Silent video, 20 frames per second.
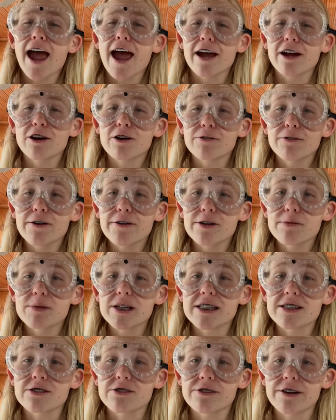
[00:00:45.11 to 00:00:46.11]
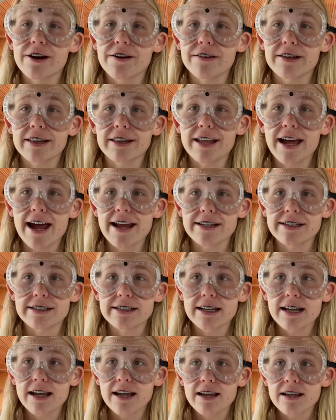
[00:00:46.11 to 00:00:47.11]
and corona means crown in
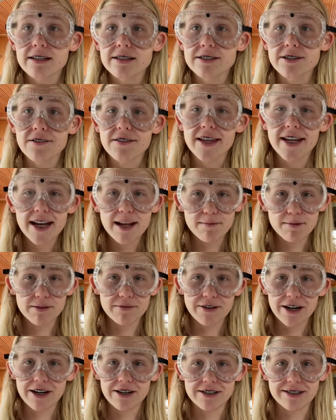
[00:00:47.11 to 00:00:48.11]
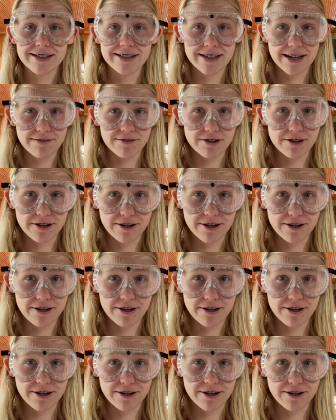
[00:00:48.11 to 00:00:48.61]
Latin, so they named the viruses after